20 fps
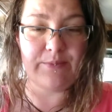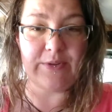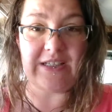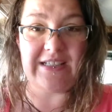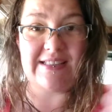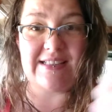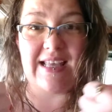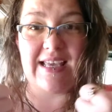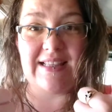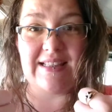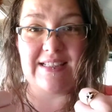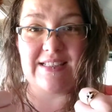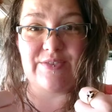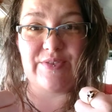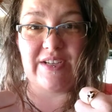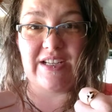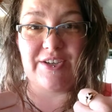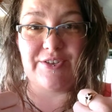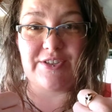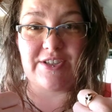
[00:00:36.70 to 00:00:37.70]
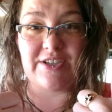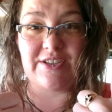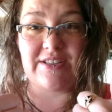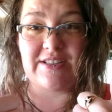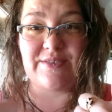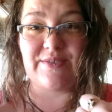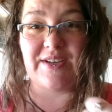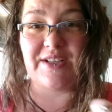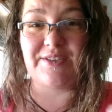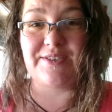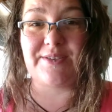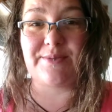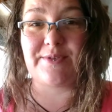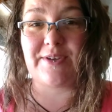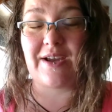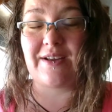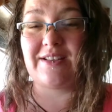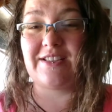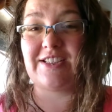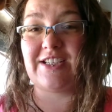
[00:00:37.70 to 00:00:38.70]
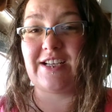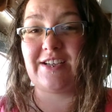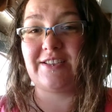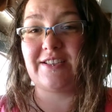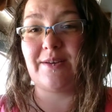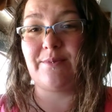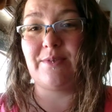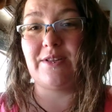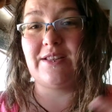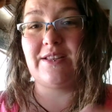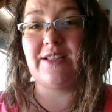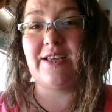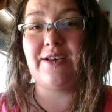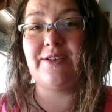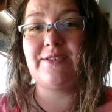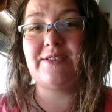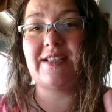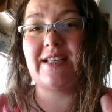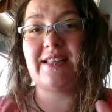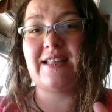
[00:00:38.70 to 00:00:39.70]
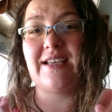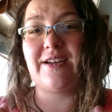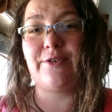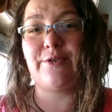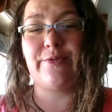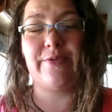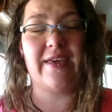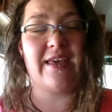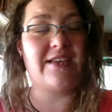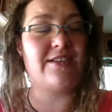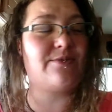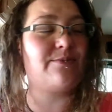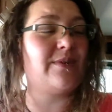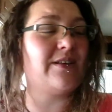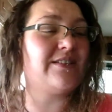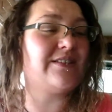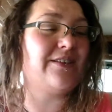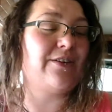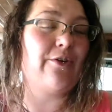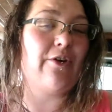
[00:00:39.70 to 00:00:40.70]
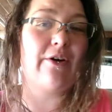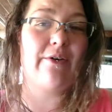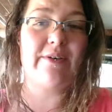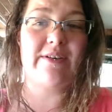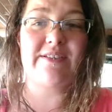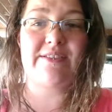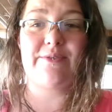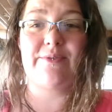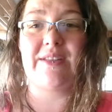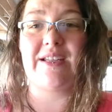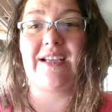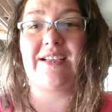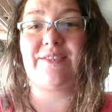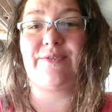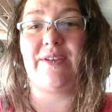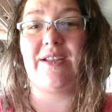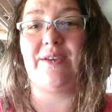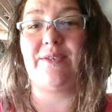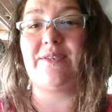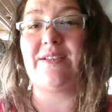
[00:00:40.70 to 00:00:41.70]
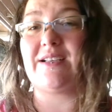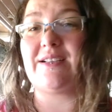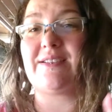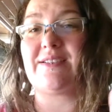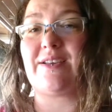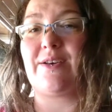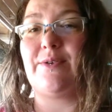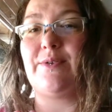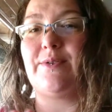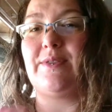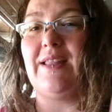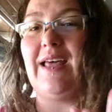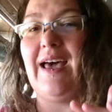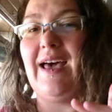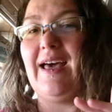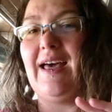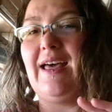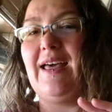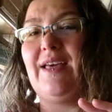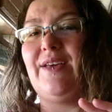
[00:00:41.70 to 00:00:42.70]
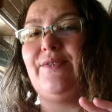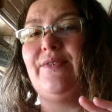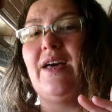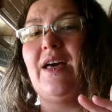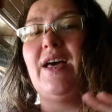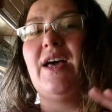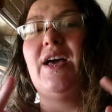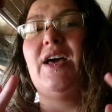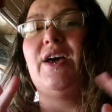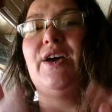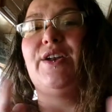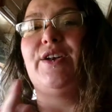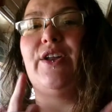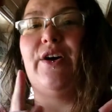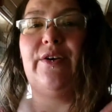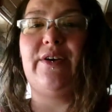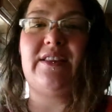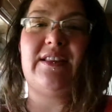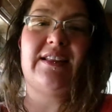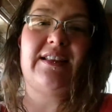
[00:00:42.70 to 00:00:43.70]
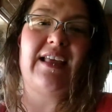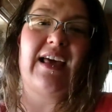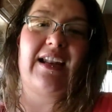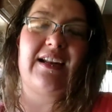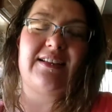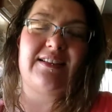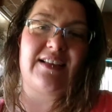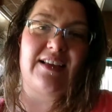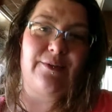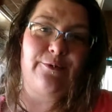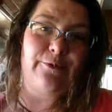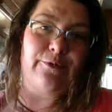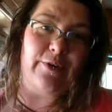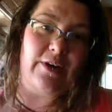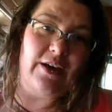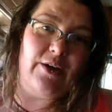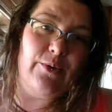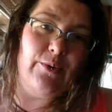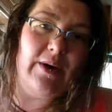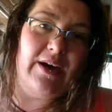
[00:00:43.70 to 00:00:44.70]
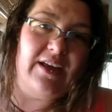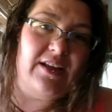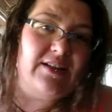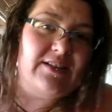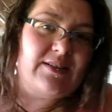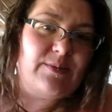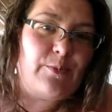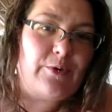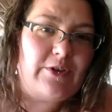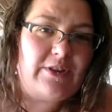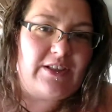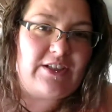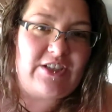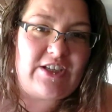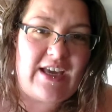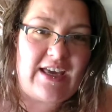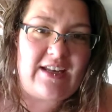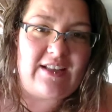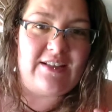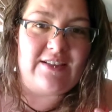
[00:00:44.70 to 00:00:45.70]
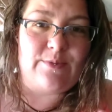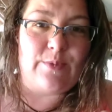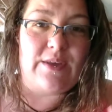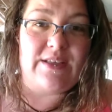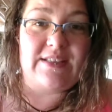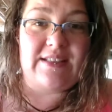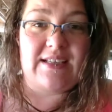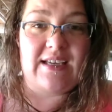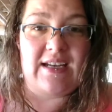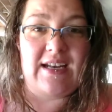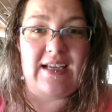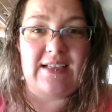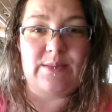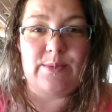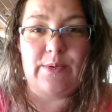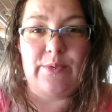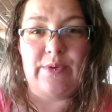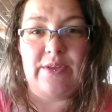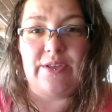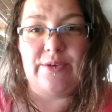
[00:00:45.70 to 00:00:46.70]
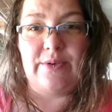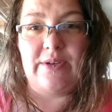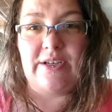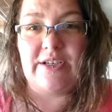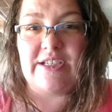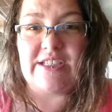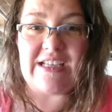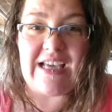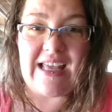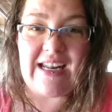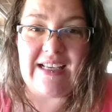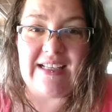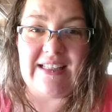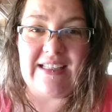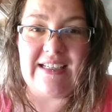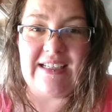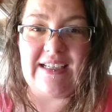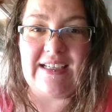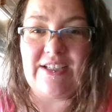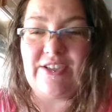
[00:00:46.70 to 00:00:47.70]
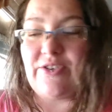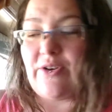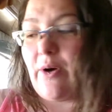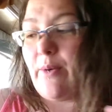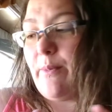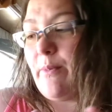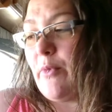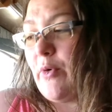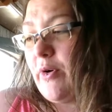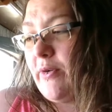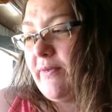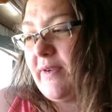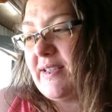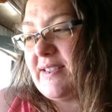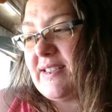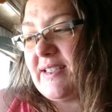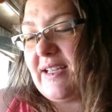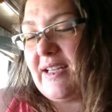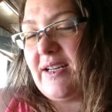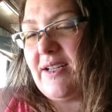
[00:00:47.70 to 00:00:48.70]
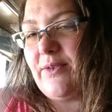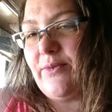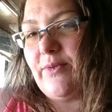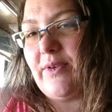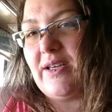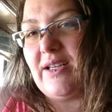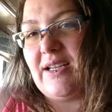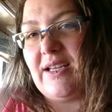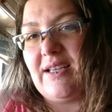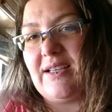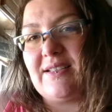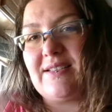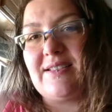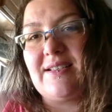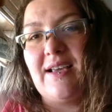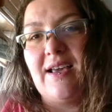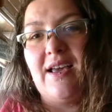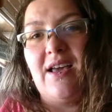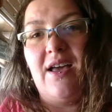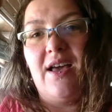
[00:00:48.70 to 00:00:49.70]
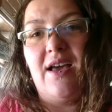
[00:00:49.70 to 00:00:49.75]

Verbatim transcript: Please like this video, share this video, subscribe to the channel down below, set that notification bell so you always know when the next video does go live. Knowing that that is a free way to support the channel as well as to connect me with you energetically to get you on more resonating readings,